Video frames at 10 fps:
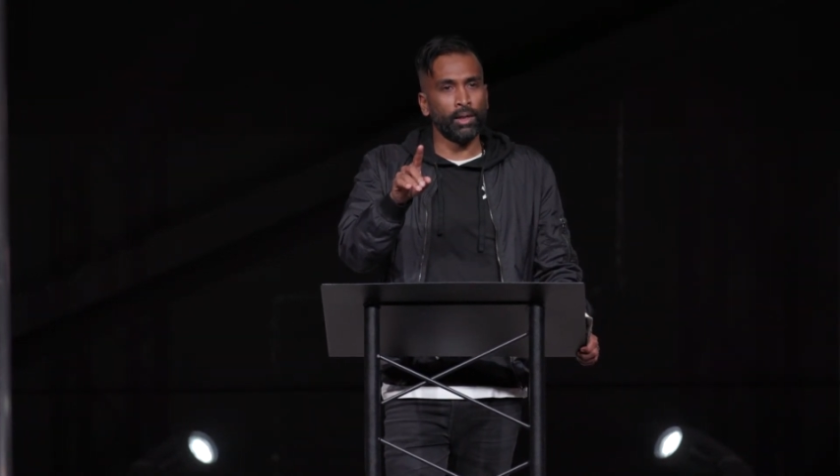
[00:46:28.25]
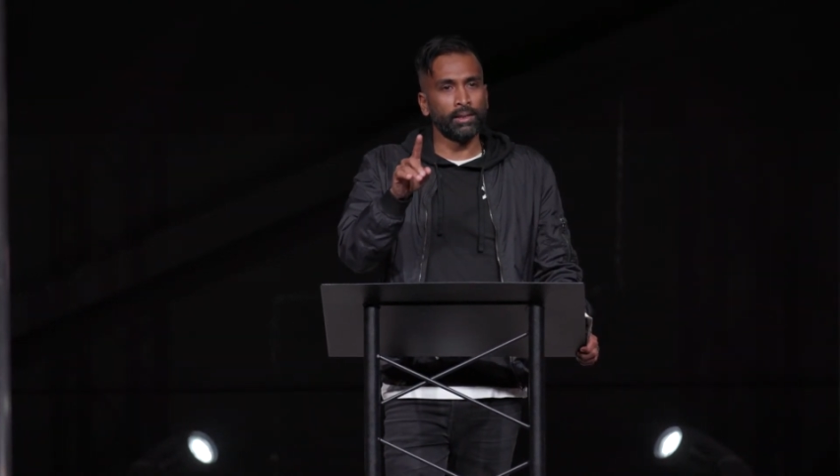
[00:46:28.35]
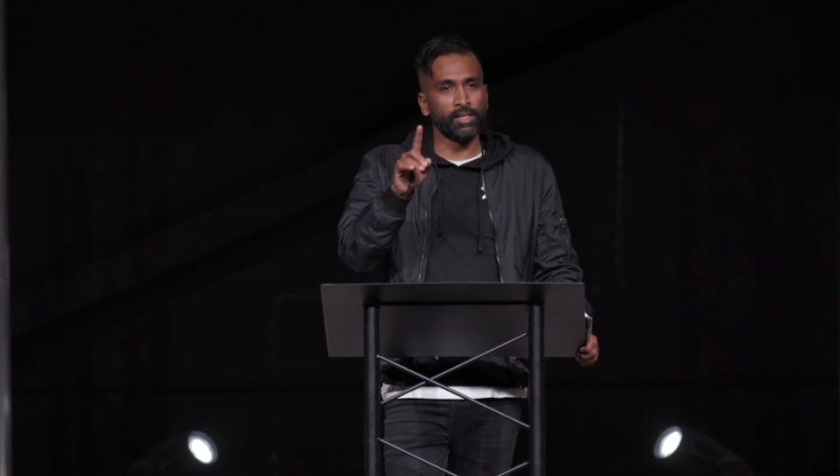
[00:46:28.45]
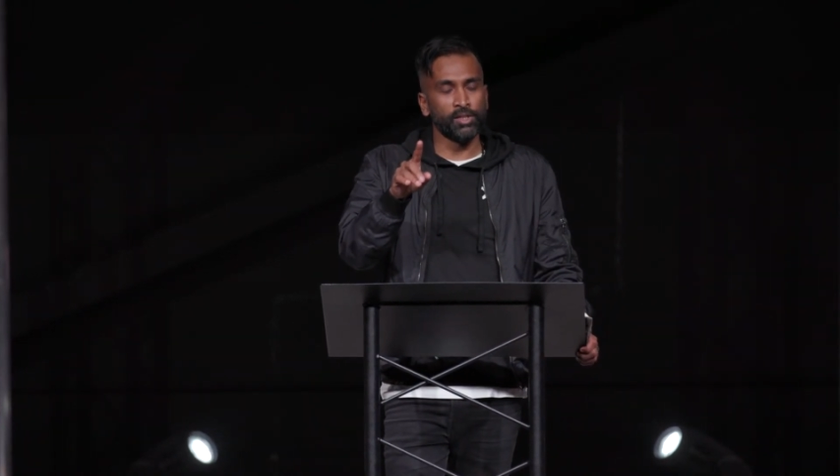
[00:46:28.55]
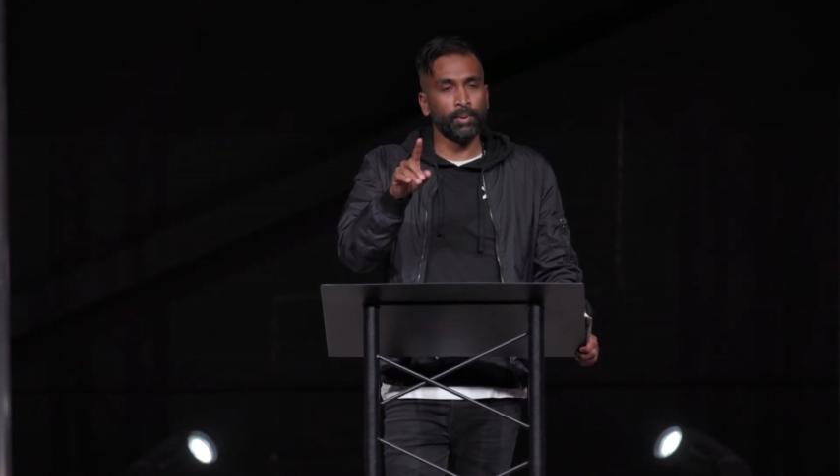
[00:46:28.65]
and the
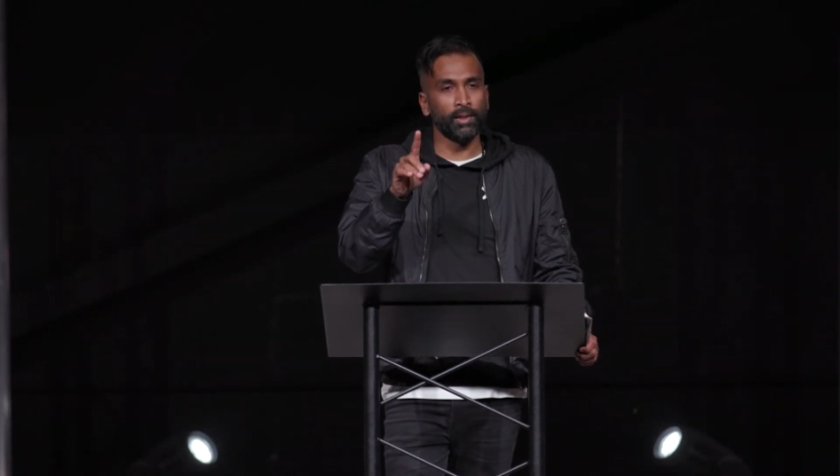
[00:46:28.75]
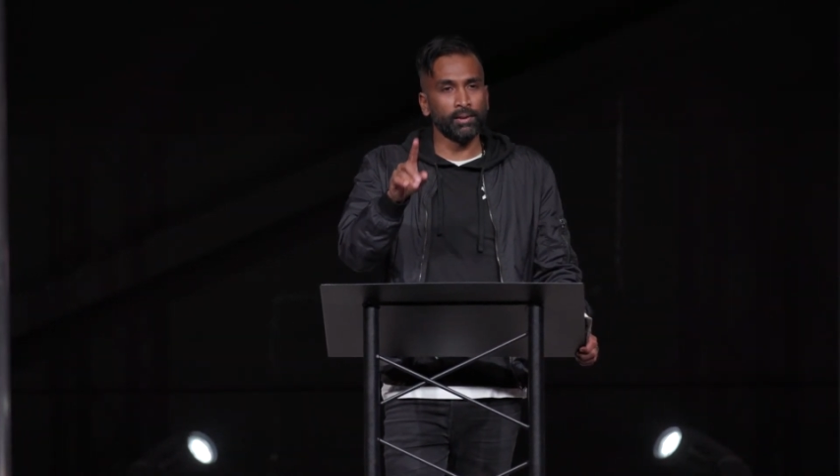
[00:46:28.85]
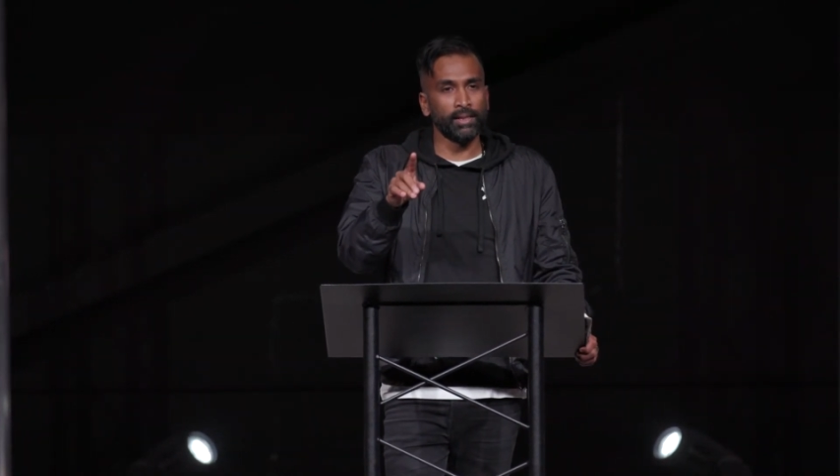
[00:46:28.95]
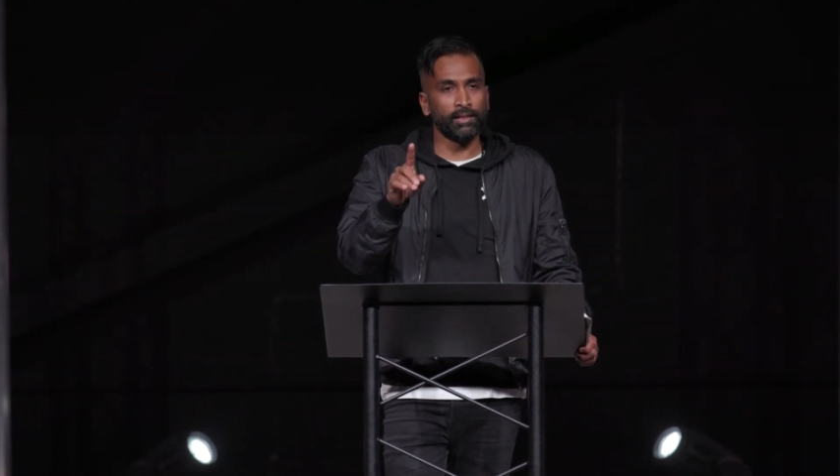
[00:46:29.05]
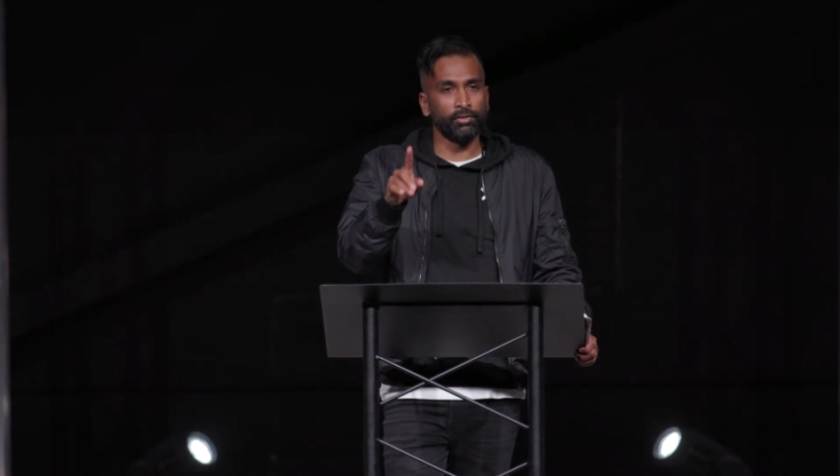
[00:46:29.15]
Spirit
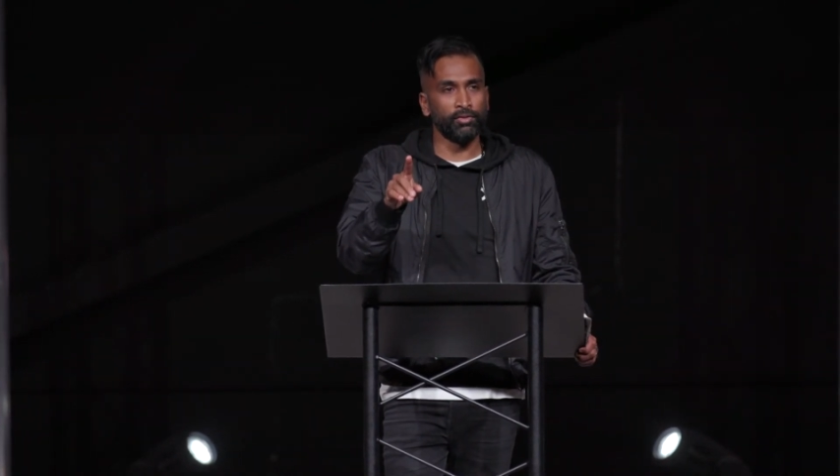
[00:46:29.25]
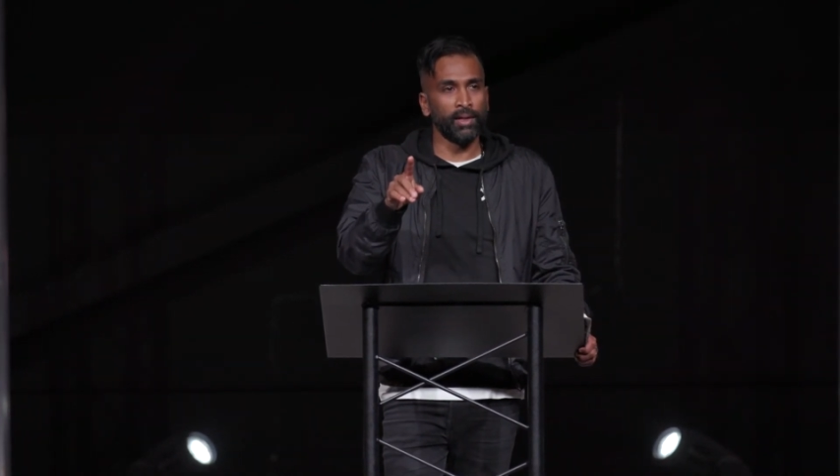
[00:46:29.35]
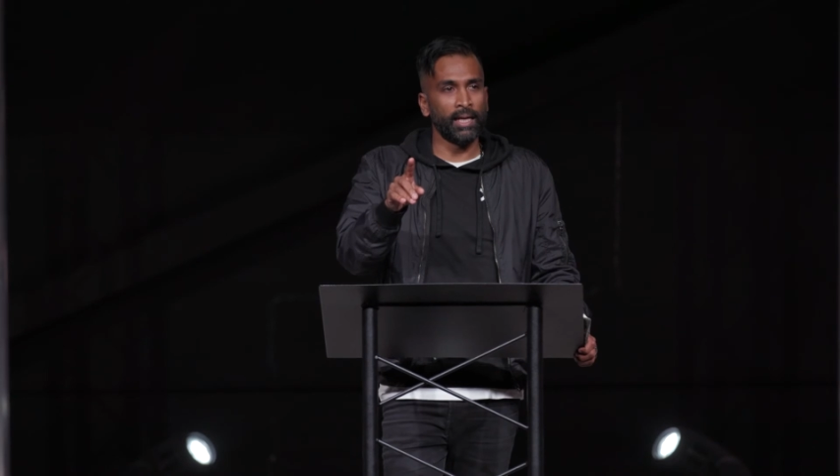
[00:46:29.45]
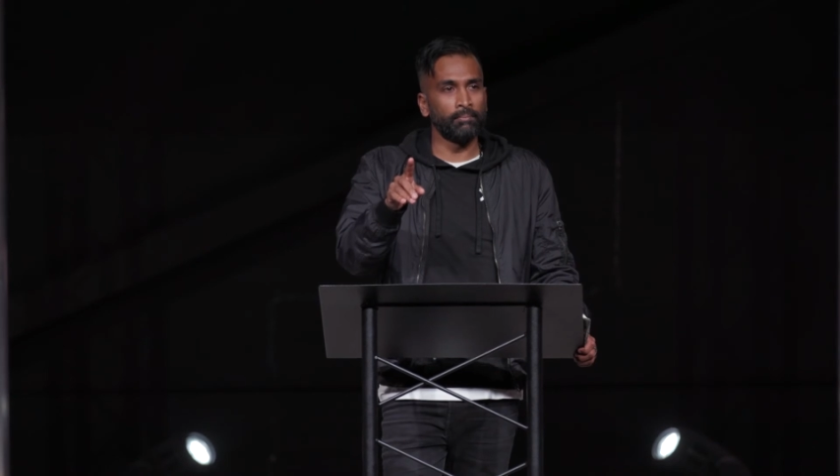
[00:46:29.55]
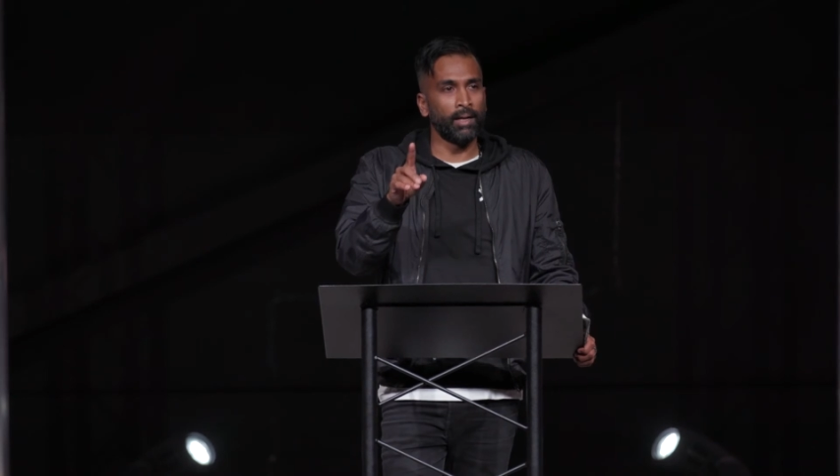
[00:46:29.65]
lit the flame.